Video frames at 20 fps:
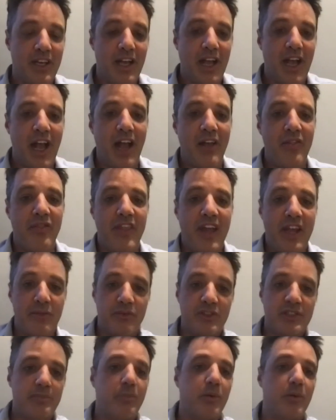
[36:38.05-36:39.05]
and that
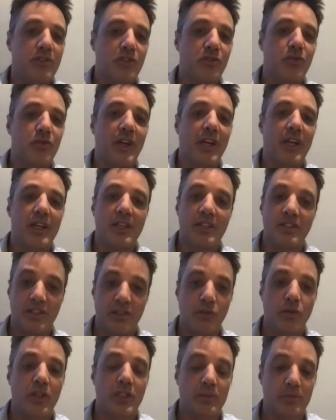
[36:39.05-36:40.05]
response rate is
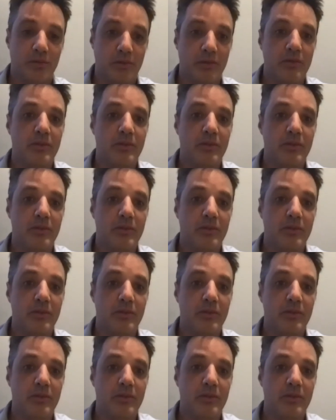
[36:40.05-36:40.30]
incredible.